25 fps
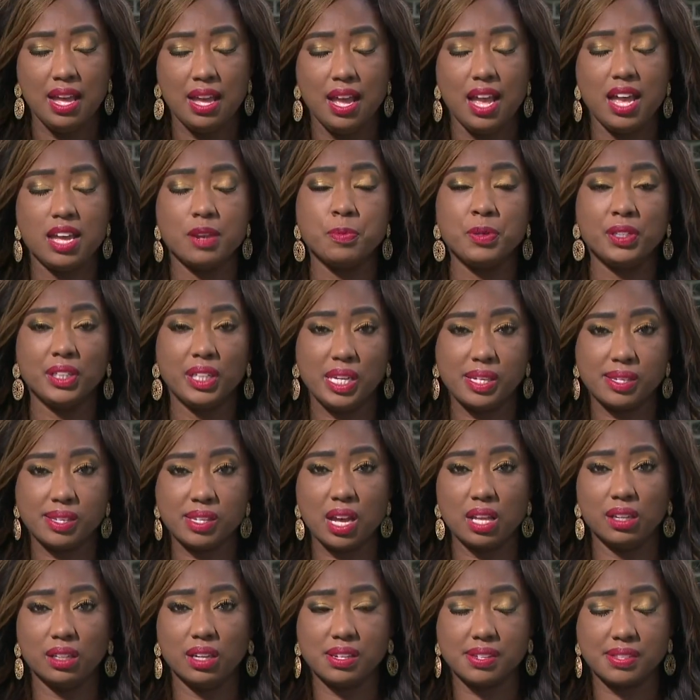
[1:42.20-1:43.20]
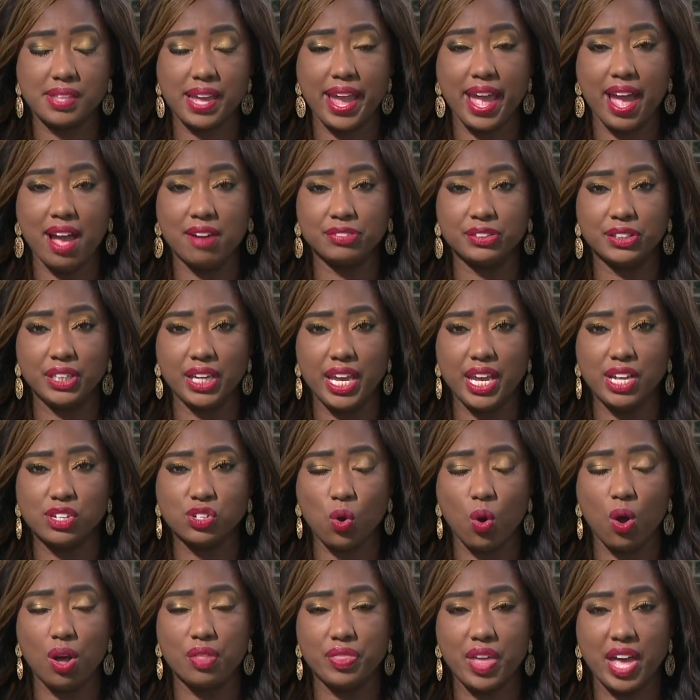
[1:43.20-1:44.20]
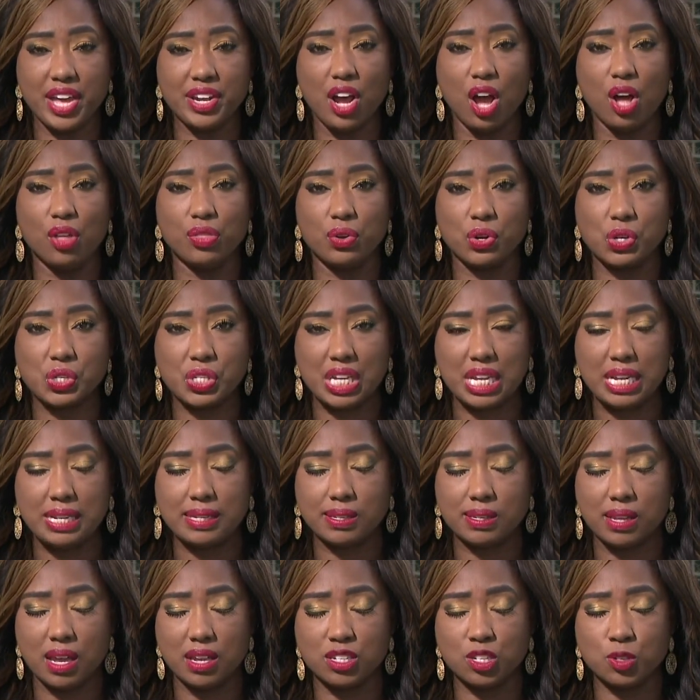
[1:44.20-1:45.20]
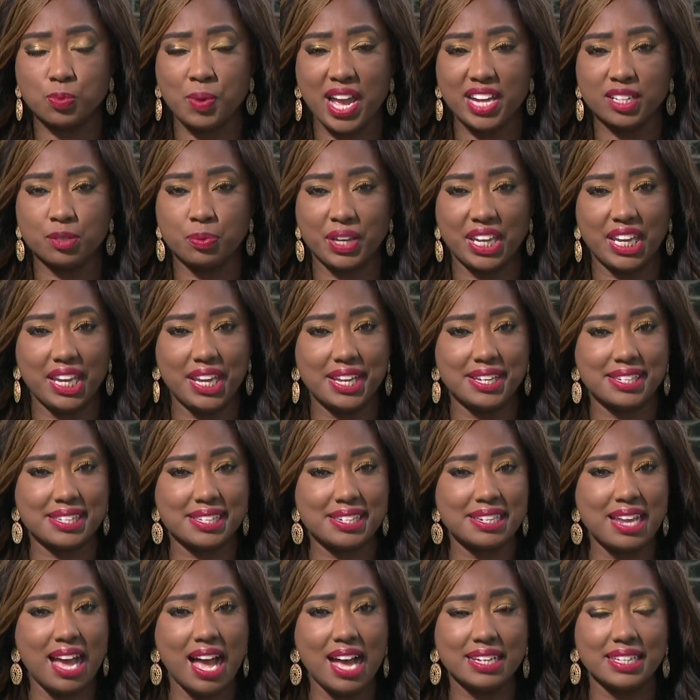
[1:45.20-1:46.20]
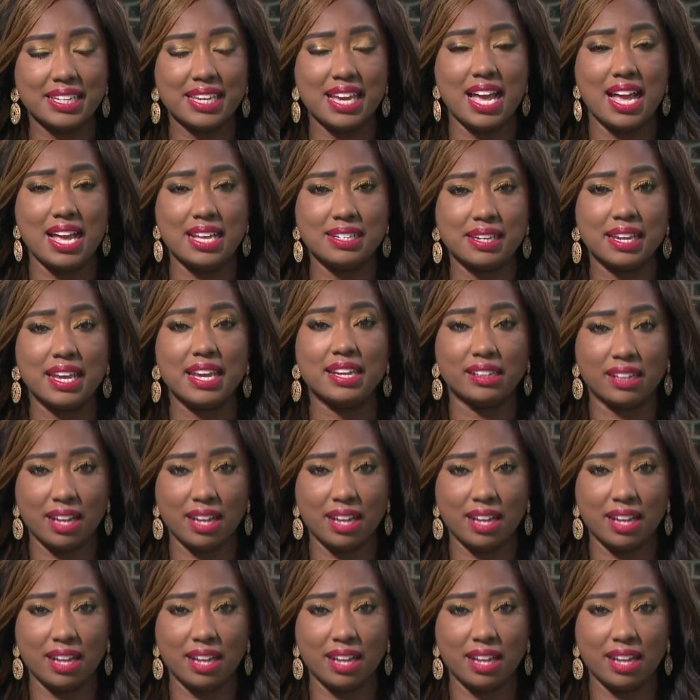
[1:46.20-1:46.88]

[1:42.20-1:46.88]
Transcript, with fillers: And police tell us they have leads on that other teen suspect, but he is not yet in